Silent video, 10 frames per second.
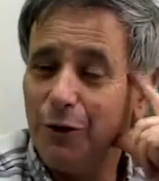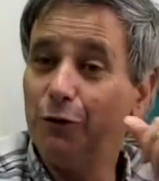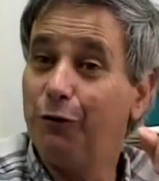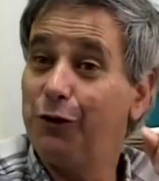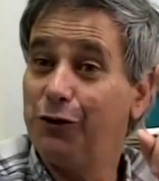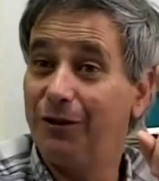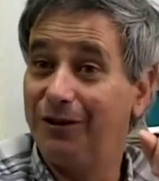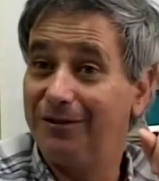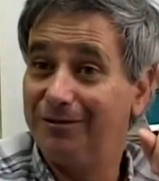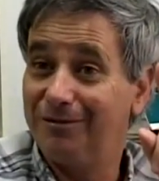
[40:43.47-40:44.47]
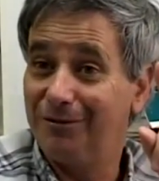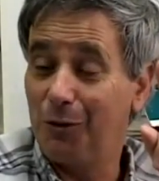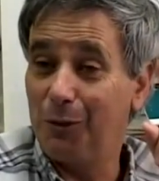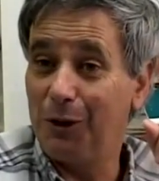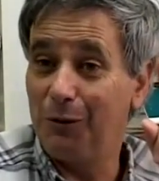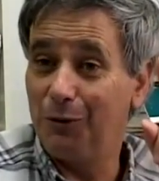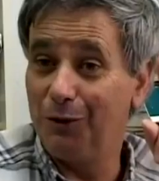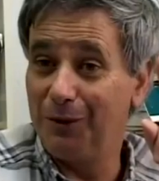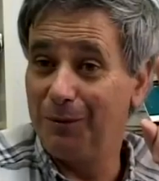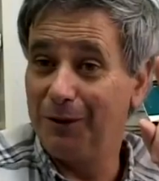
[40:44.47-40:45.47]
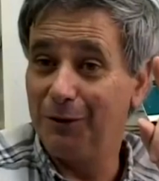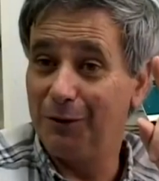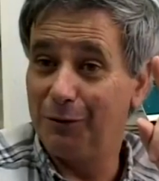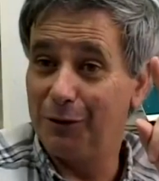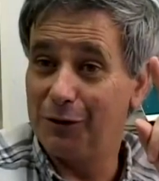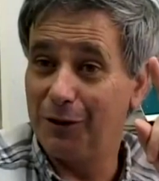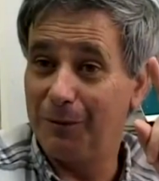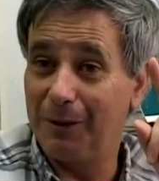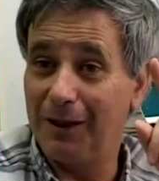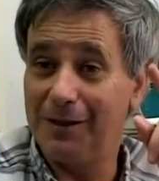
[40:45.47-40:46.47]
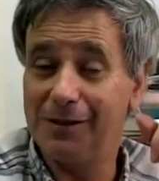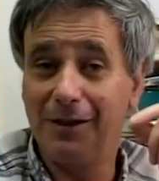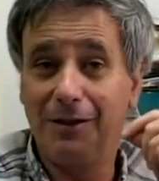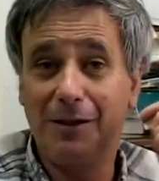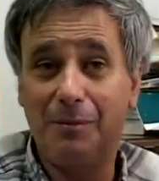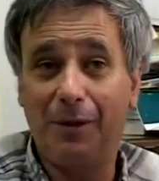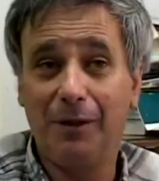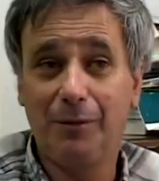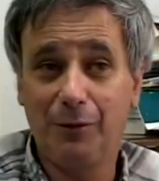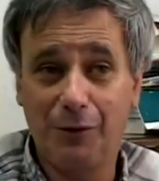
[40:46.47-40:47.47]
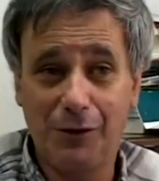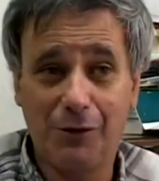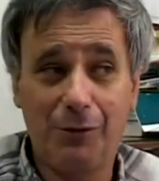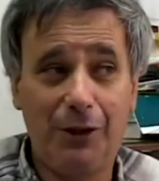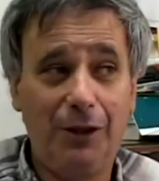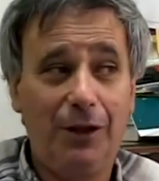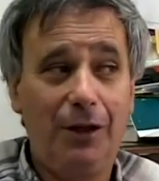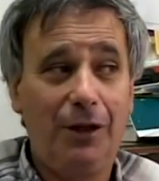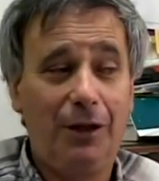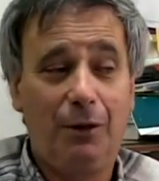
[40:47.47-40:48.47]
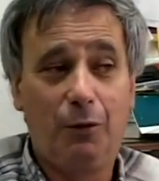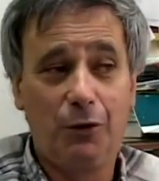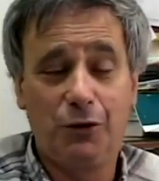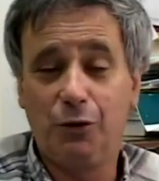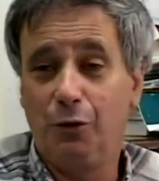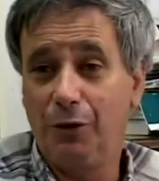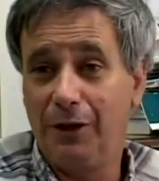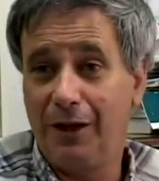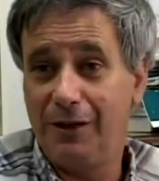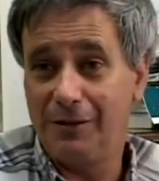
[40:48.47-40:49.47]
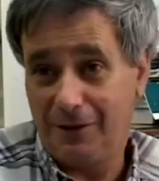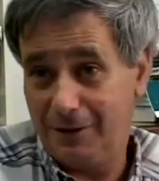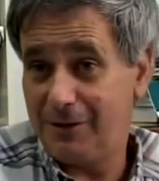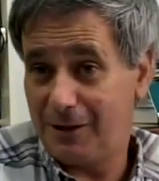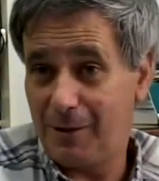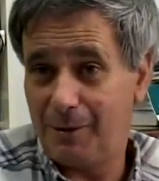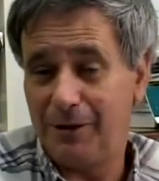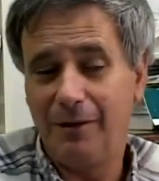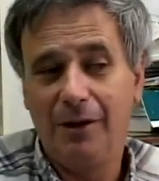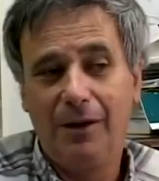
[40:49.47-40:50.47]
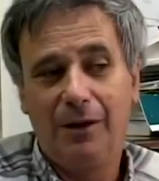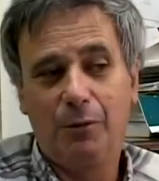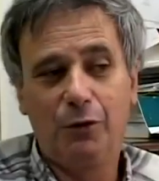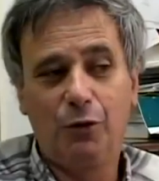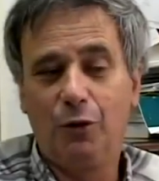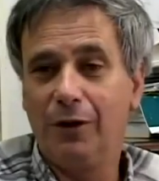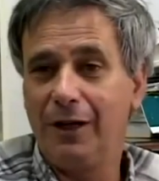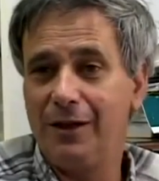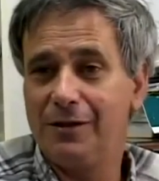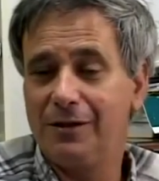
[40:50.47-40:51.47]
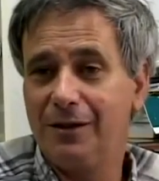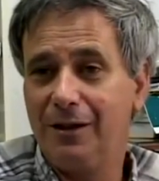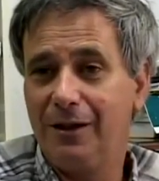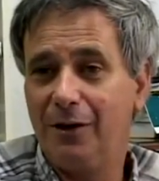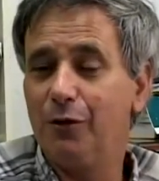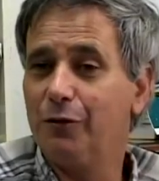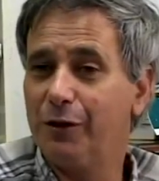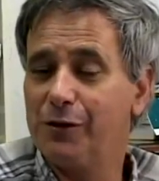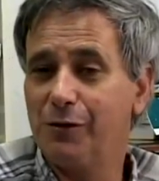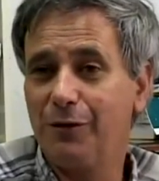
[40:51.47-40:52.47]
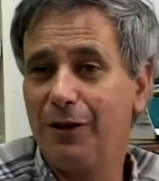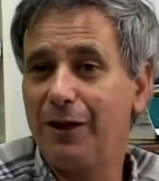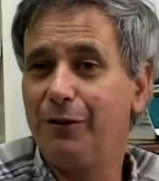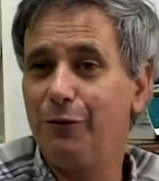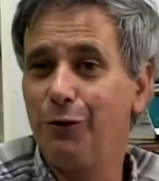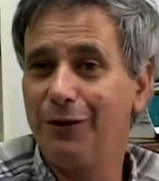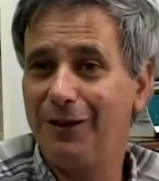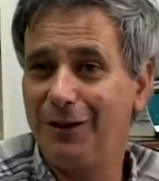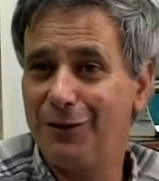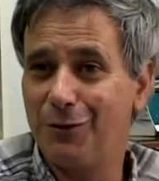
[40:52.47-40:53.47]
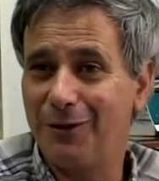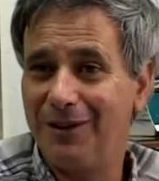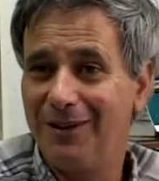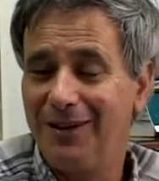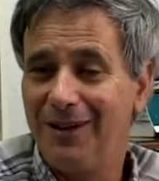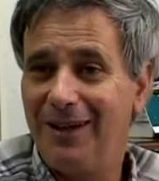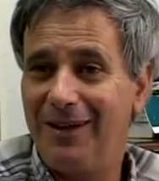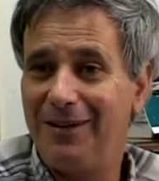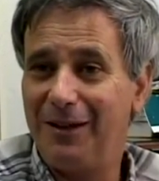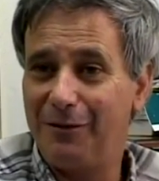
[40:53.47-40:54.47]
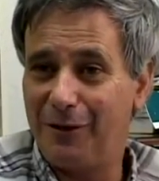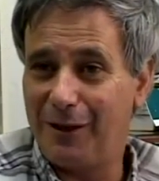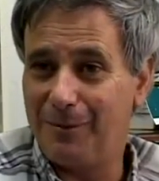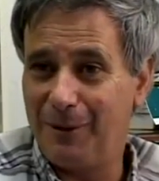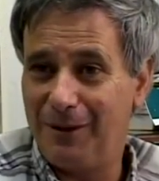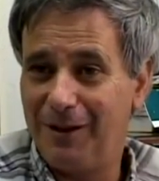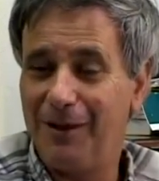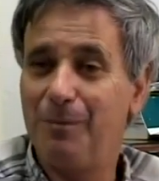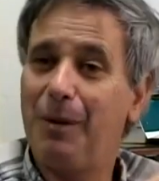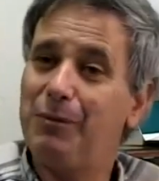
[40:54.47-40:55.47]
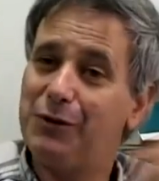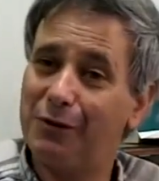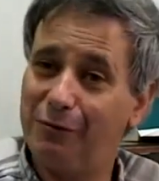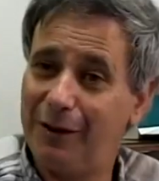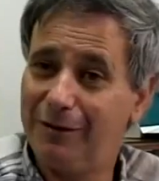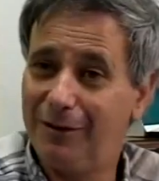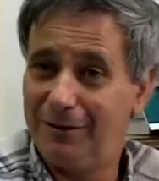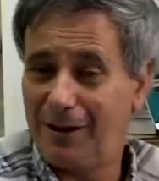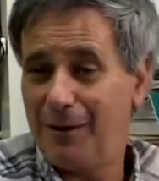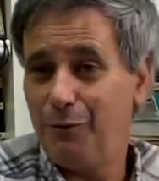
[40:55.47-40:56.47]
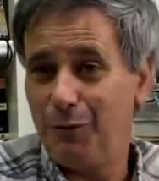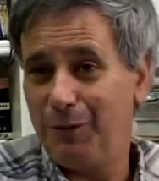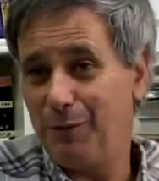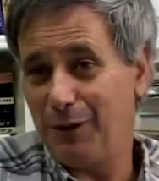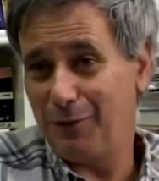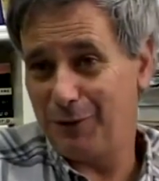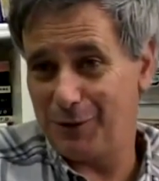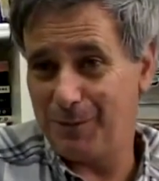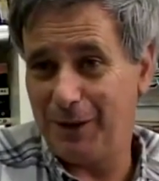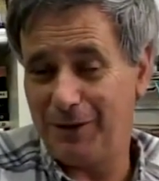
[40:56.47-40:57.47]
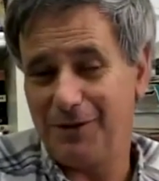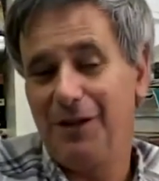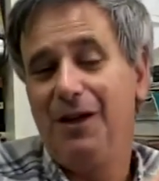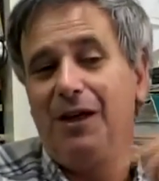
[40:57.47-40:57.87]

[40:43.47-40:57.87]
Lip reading: Not officially. Nobody would admit to it officially. But let's say the Department of History wants to organize, and this has happened. They want to organize a conference of the 1948 history, and they invite me, and they publish the fact that I would be one of the speakers.